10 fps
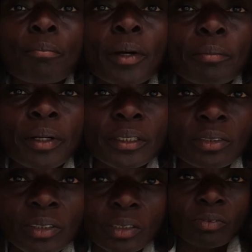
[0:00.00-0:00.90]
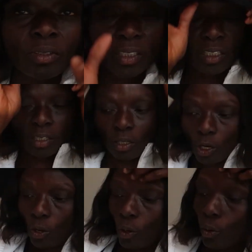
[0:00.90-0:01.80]
my battery is running
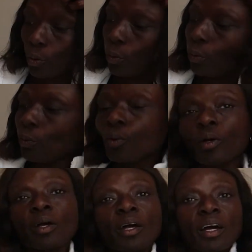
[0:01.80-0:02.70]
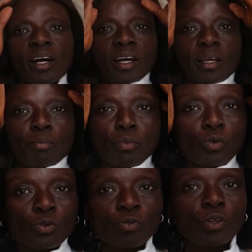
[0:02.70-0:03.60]
low. I
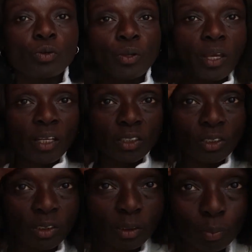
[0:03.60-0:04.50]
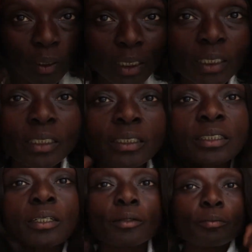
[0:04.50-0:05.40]
moved locations because